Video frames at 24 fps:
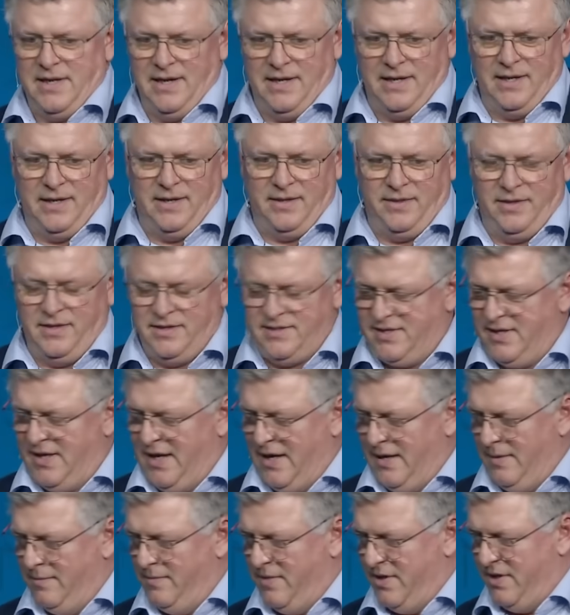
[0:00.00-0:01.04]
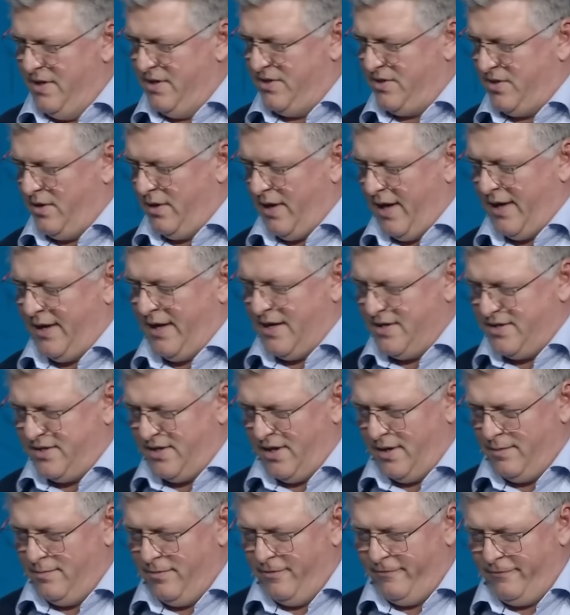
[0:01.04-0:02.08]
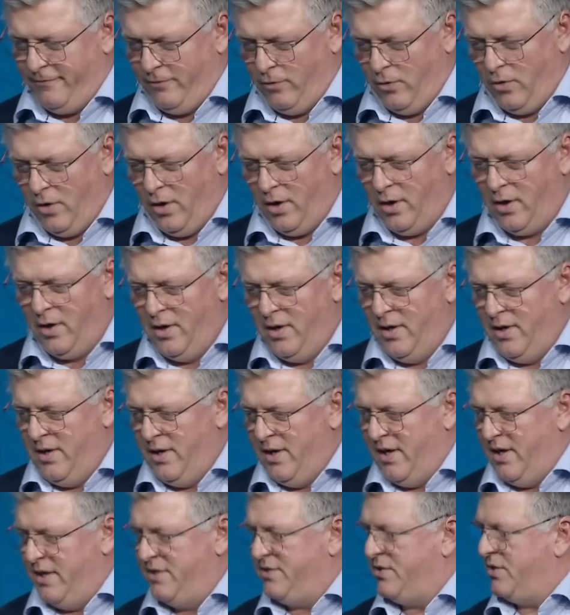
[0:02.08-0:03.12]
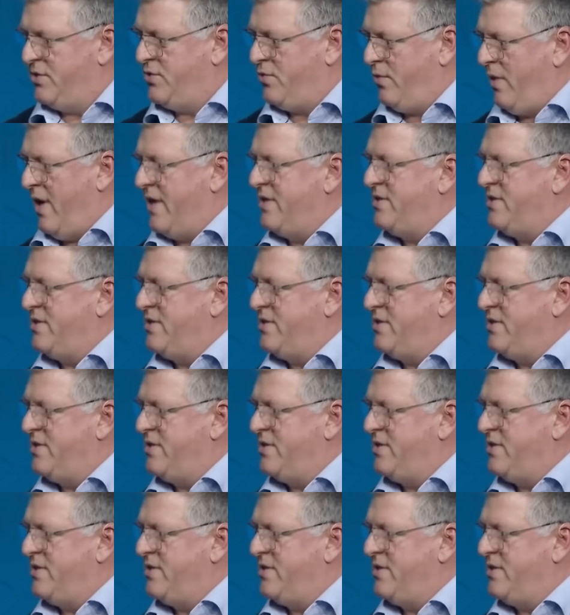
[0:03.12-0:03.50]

But it's rumored the Romanian-born American is set to be snapped up